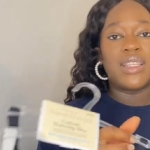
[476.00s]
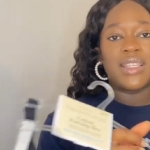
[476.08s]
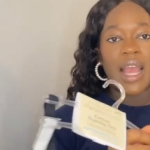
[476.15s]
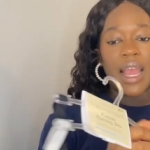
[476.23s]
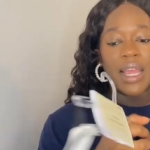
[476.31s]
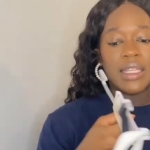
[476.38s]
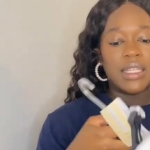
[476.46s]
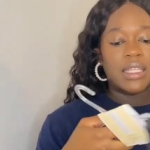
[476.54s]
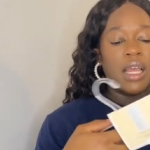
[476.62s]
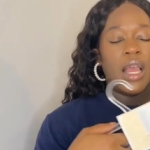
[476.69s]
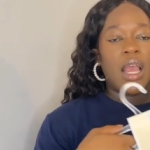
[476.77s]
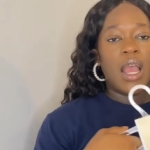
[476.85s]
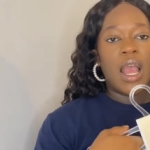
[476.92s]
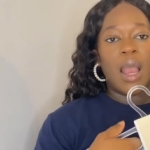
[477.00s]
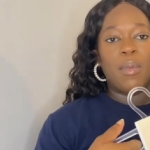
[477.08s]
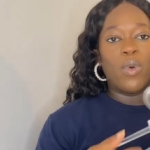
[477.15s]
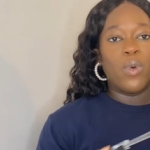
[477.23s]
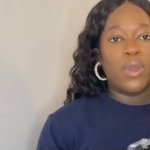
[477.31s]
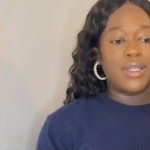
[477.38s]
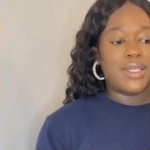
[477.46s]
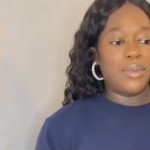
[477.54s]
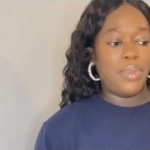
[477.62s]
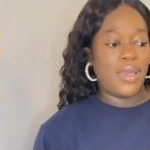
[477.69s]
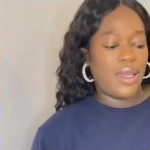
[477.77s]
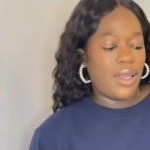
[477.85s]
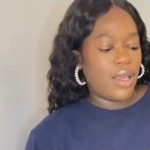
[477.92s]
size i'm going to
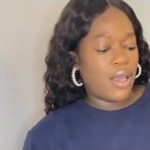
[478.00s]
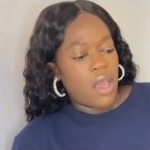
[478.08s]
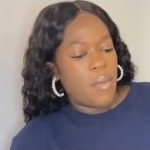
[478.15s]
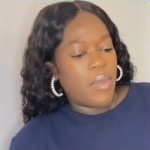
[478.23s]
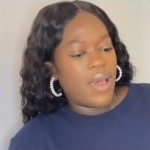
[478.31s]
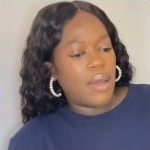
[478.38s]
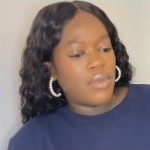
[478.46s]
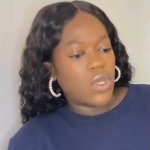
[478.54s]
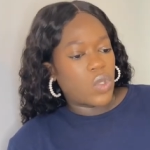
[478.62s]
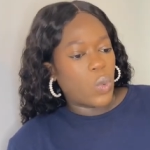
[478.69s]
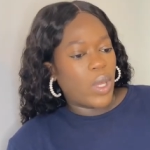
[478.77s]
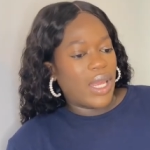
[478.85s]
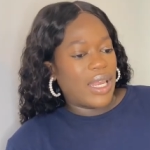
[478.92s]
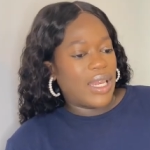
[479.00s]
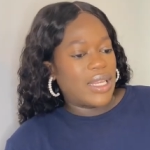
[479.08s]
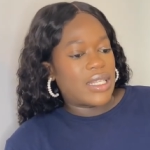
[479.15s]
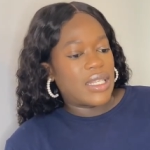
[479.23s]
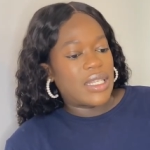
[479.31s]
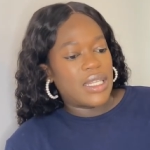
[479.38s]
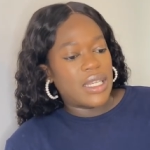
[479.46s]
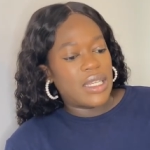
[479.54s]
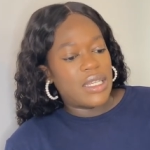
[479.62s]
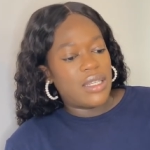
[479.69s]
be but i'm just winging it this is a